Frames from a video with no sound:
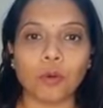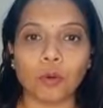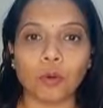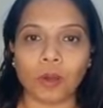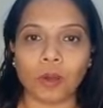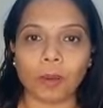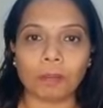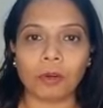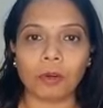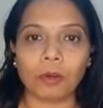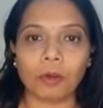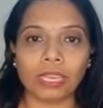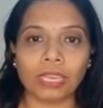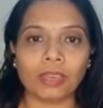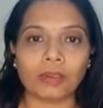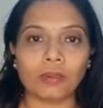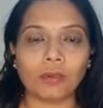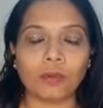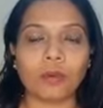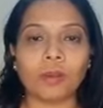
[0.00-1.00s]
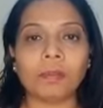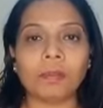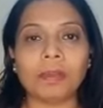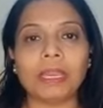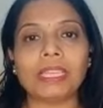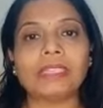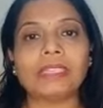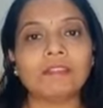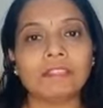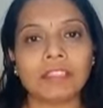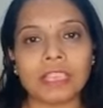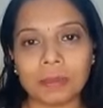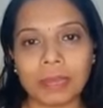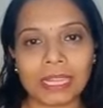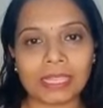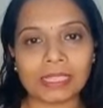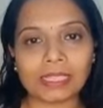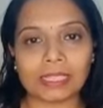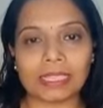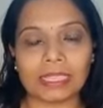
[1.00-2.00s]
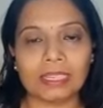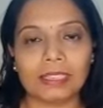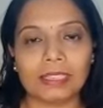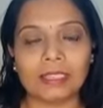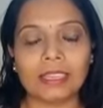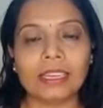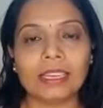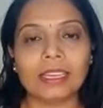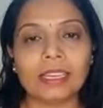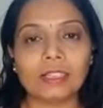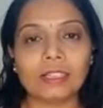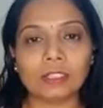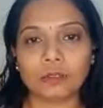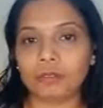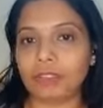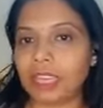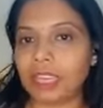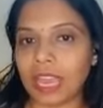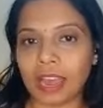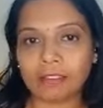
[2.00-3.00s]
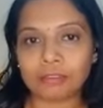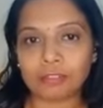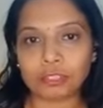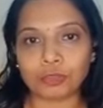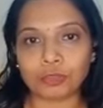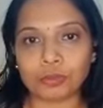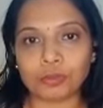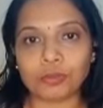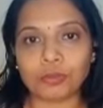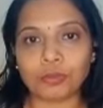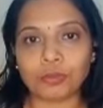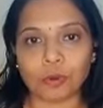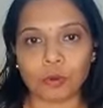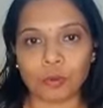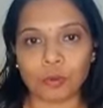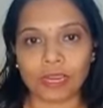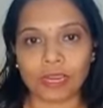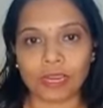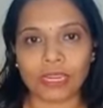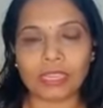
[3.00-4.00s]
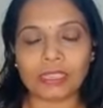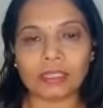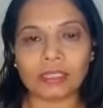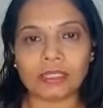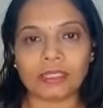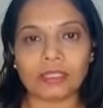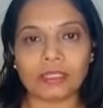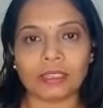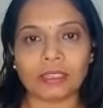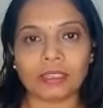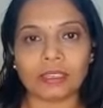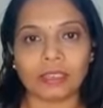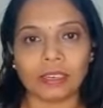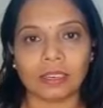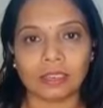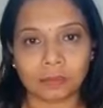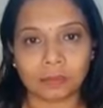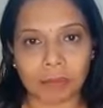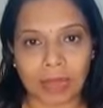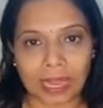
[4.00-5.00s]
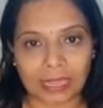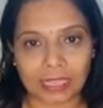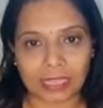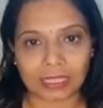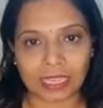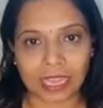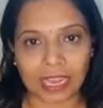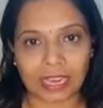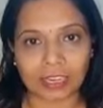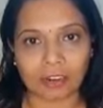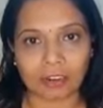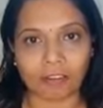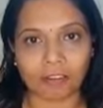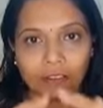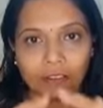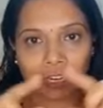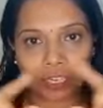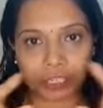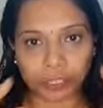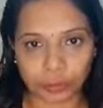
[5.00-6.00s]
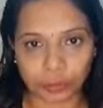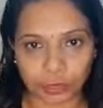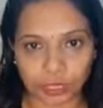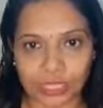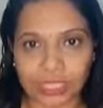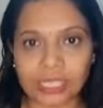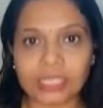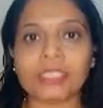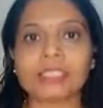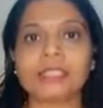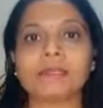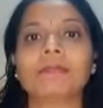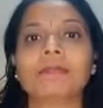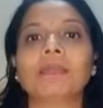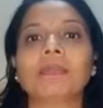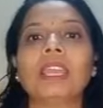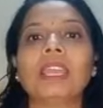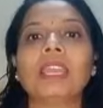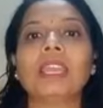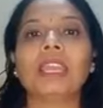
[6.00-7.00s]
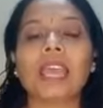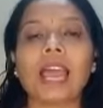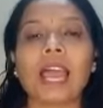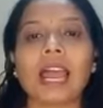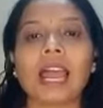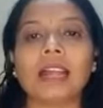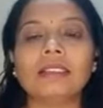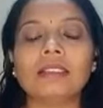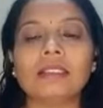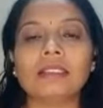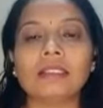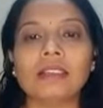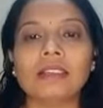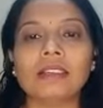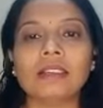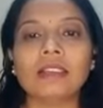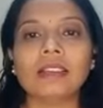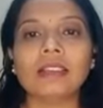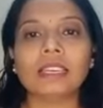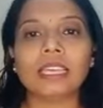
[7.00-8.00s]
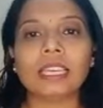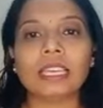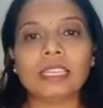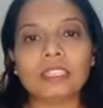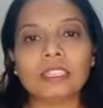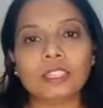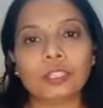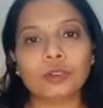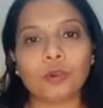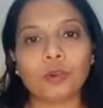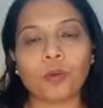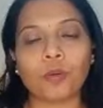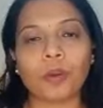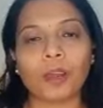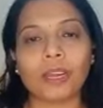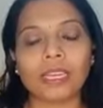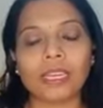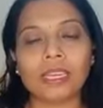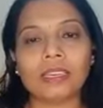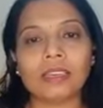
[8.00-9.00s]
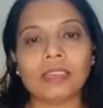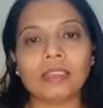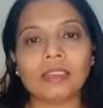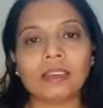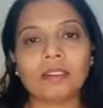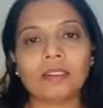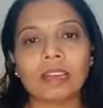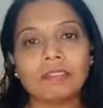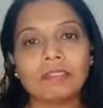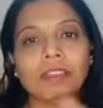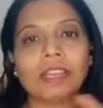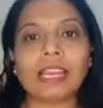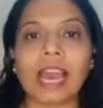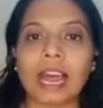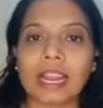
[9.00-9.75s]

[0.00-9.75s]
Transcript: ovum. Okay, ovum is the female seed. So we have two ovaries by the side of our uterus, and each ovary will